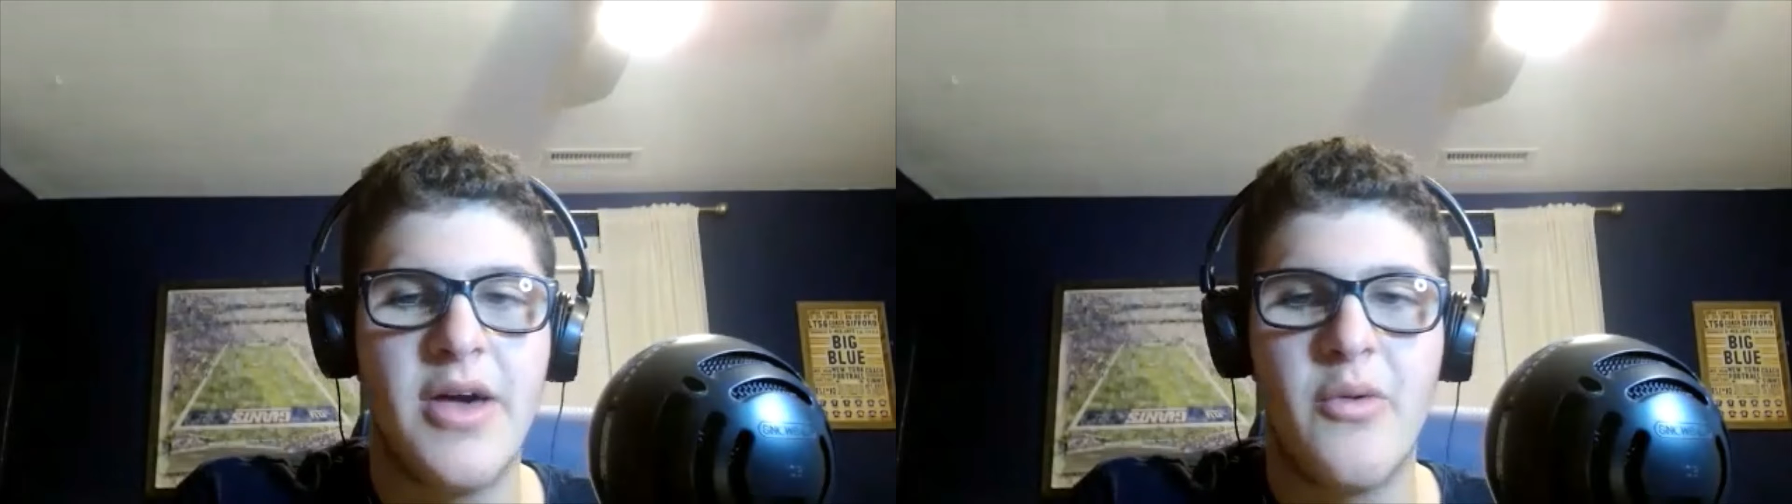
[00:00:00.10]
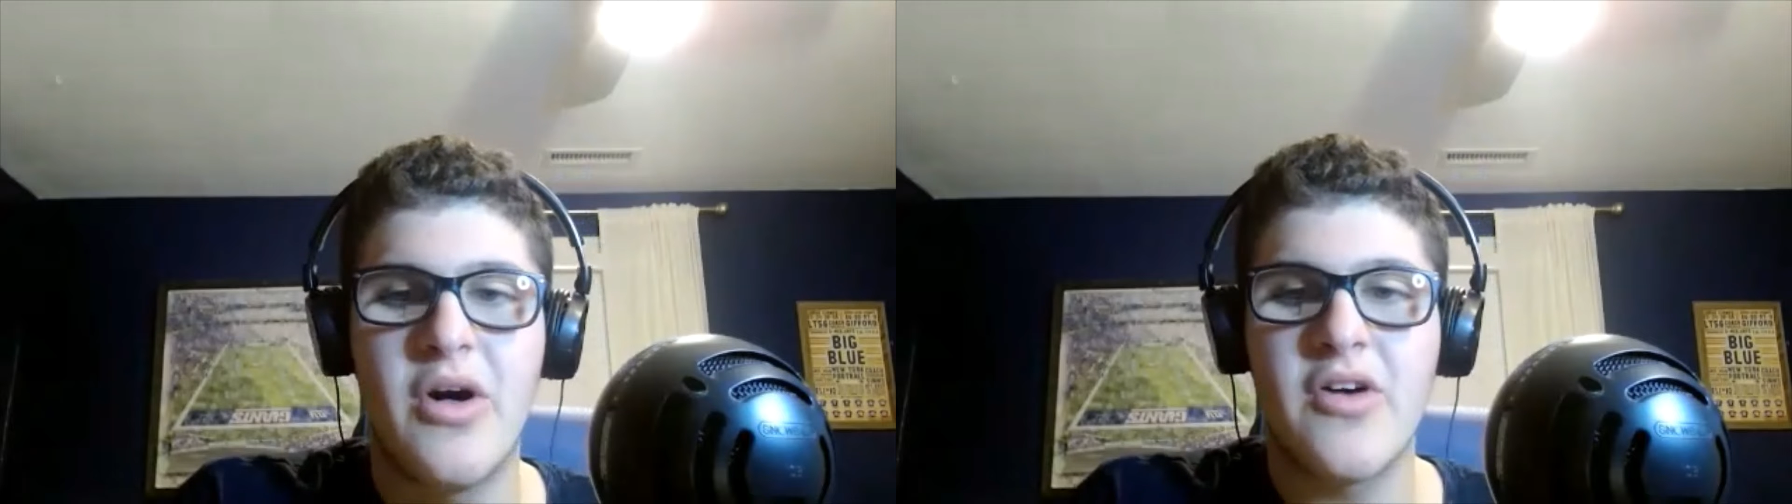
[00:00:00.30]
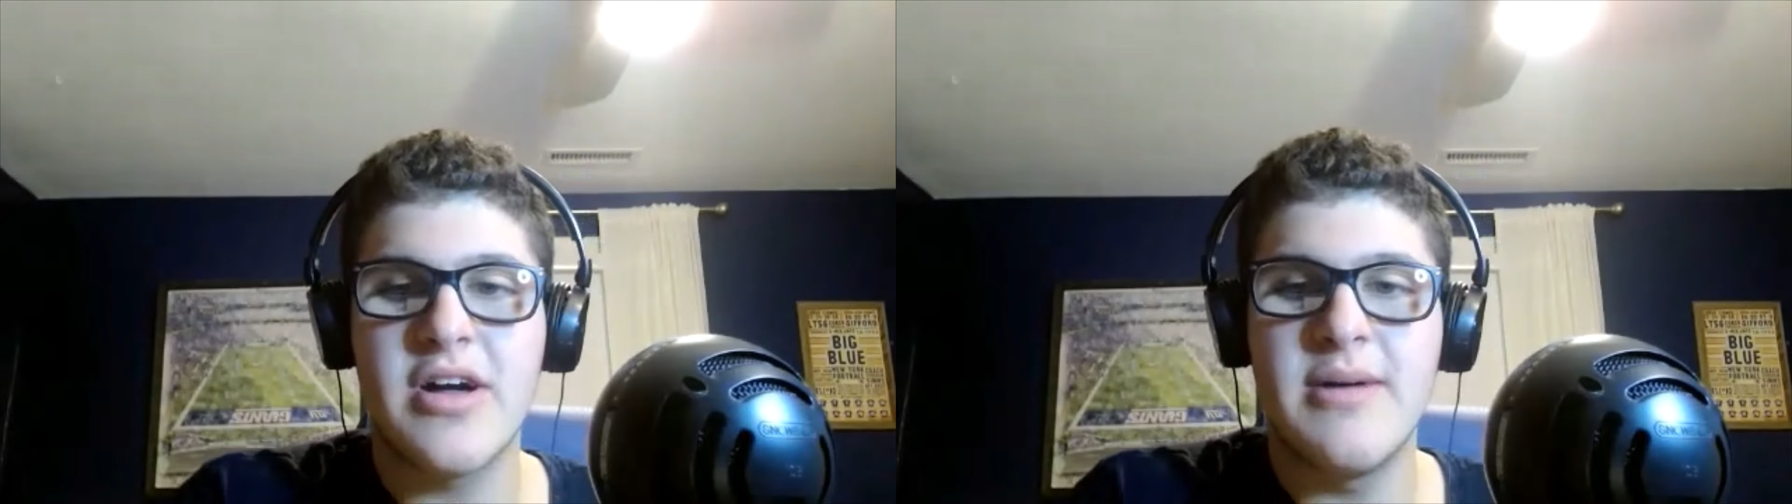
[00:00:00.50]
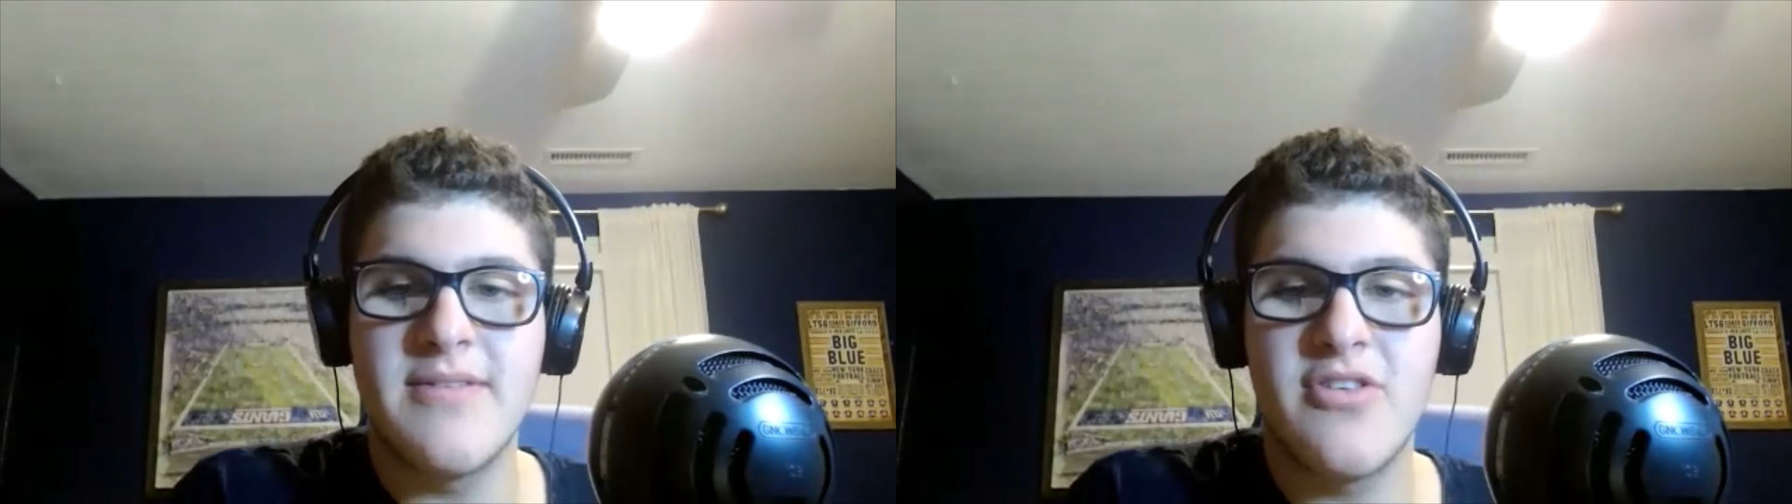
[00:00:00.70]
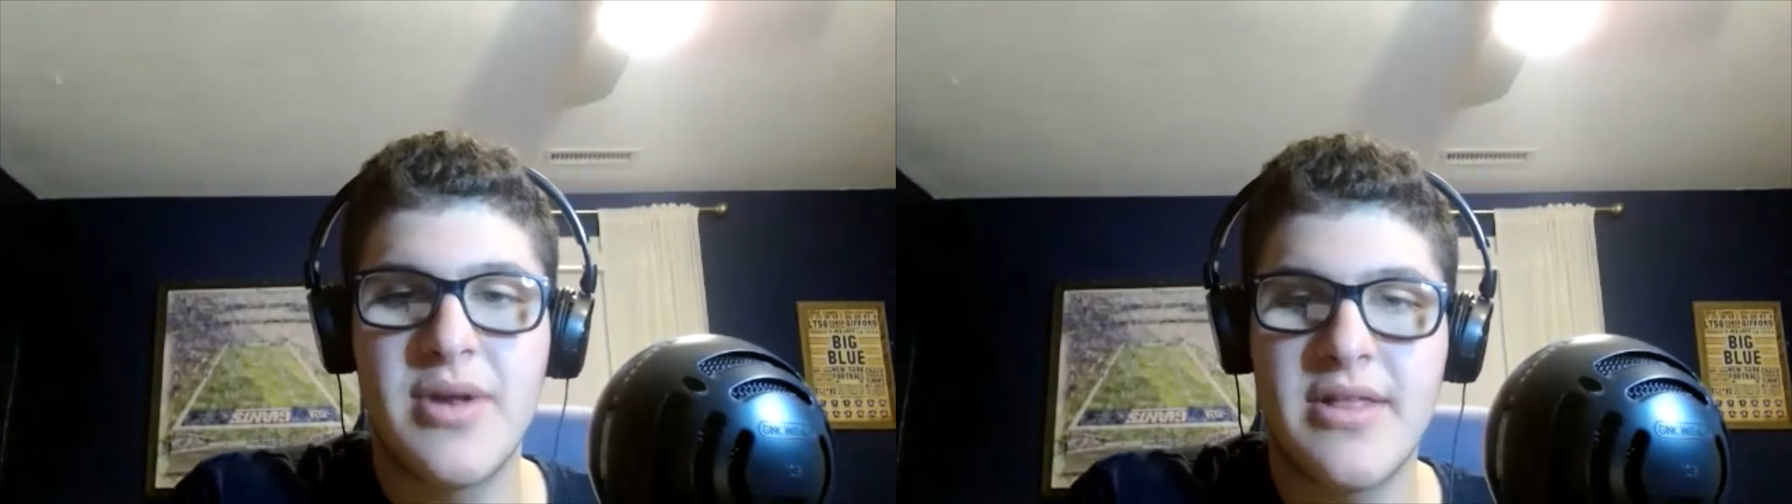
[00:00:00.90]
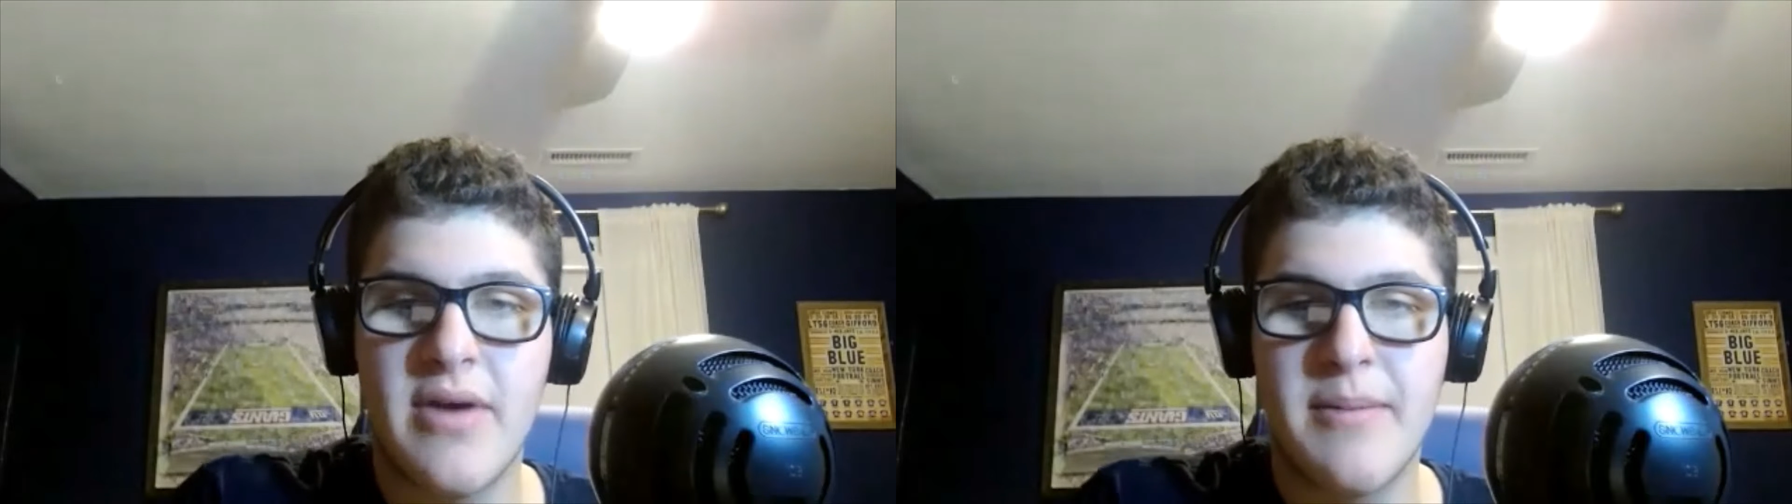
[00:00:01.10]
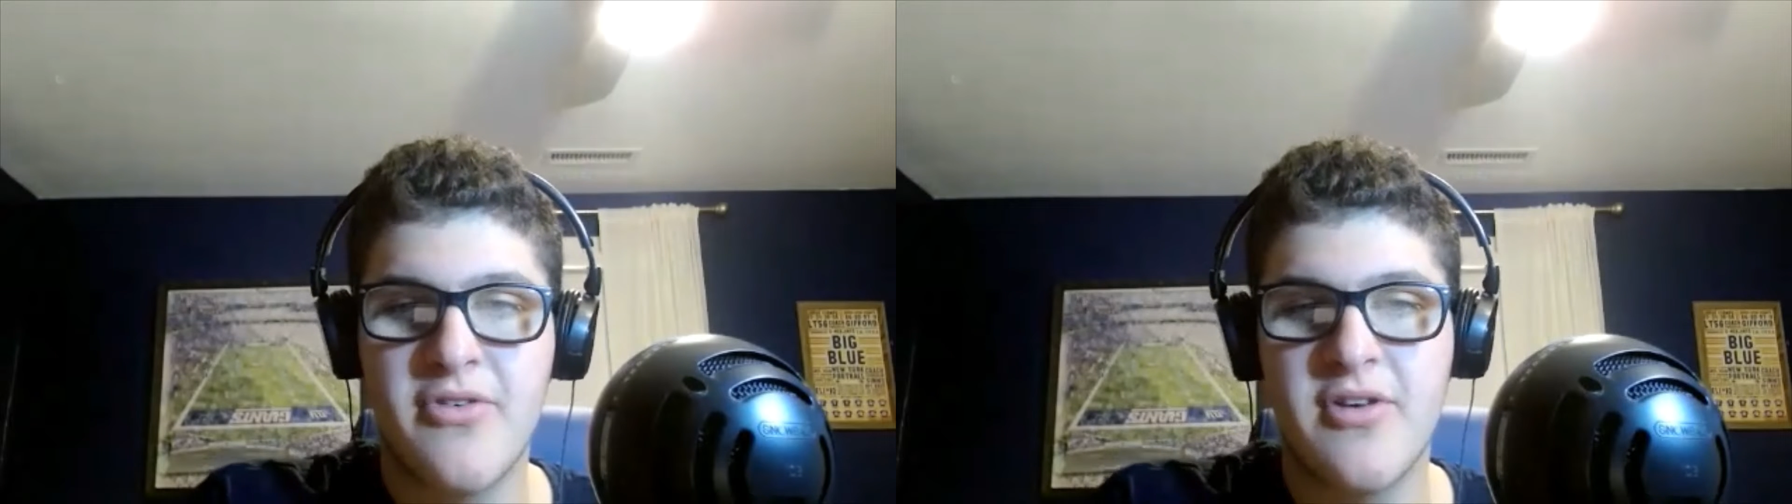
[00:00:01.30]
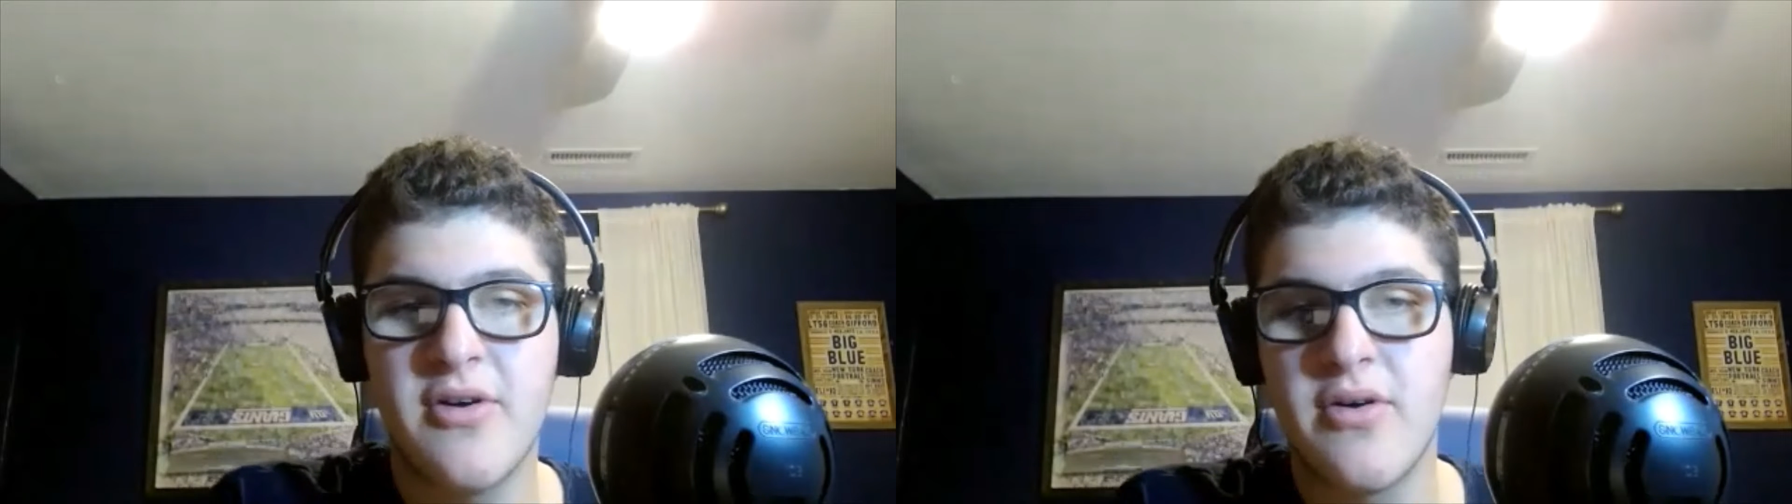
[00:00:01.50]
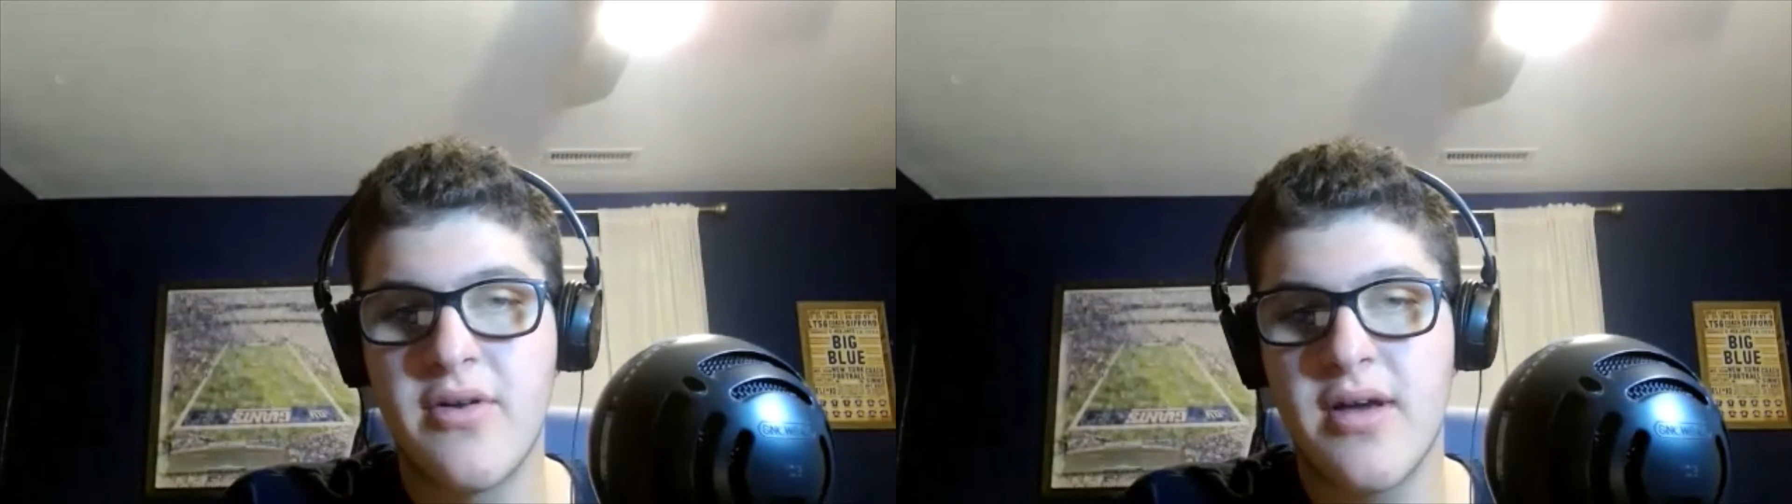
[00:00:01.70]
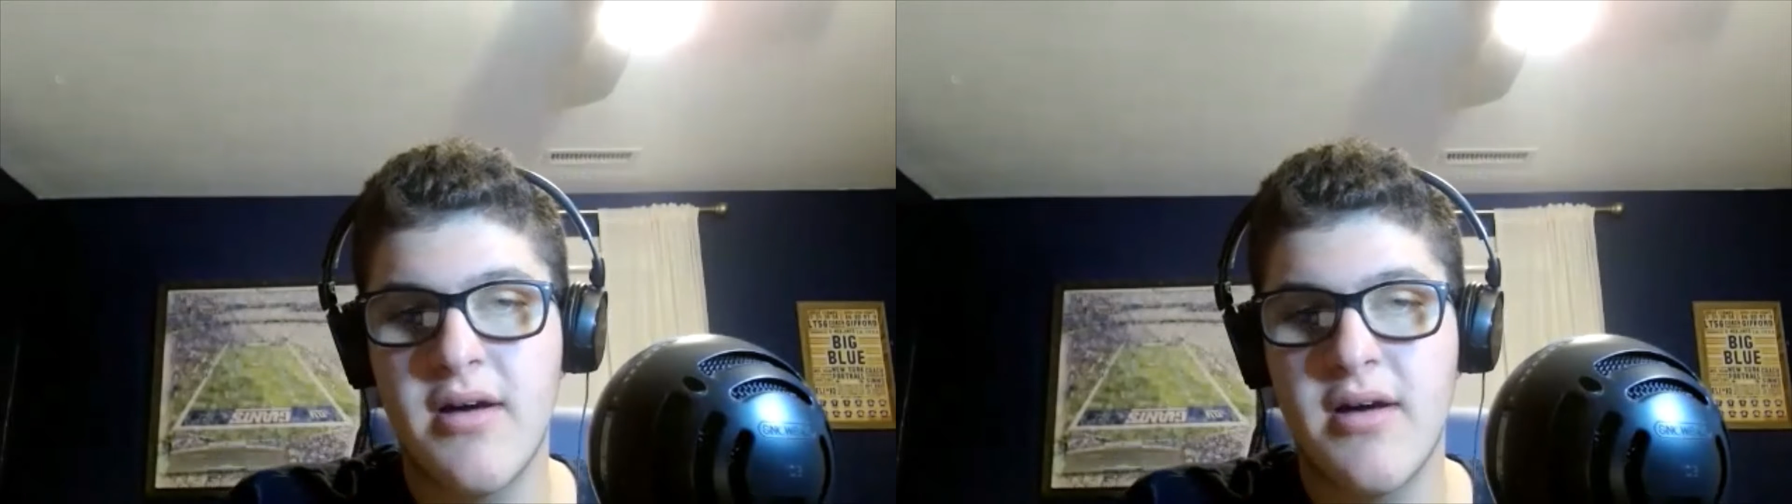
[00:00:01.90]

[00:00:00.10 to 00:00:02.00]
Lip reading: Welcome to another episode